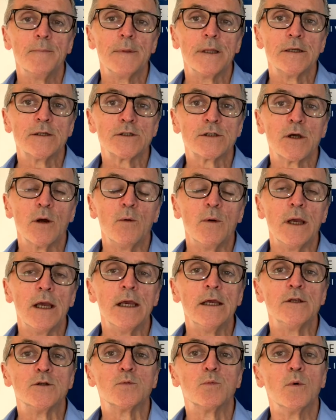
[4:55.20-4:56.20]
So
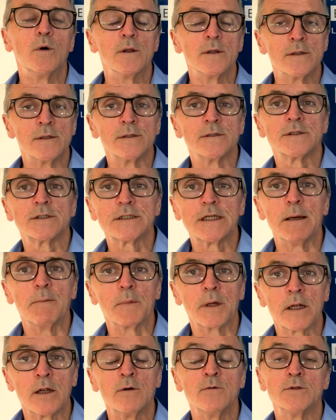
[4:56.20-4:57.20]
it's one
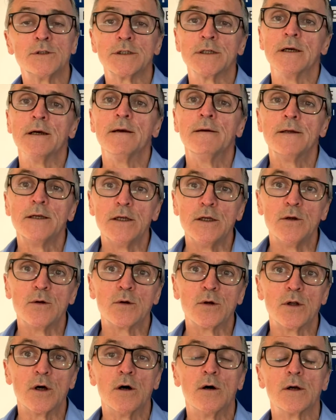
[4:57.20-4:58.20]
step closer, you
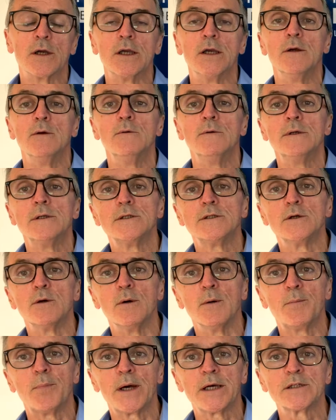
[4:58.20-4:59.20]
could argue, to
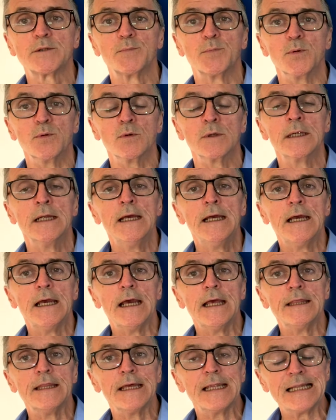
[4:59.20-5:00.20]
a passport,
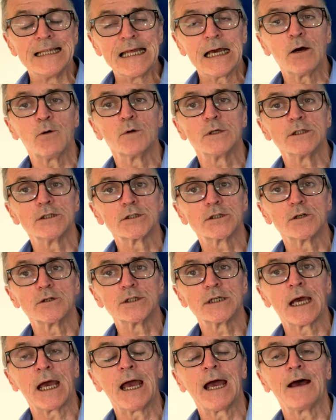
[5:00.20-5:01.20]
in that now it's got
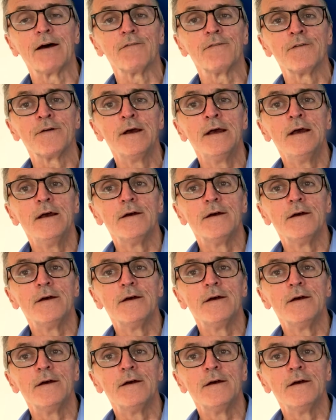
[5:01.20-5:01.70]
to have,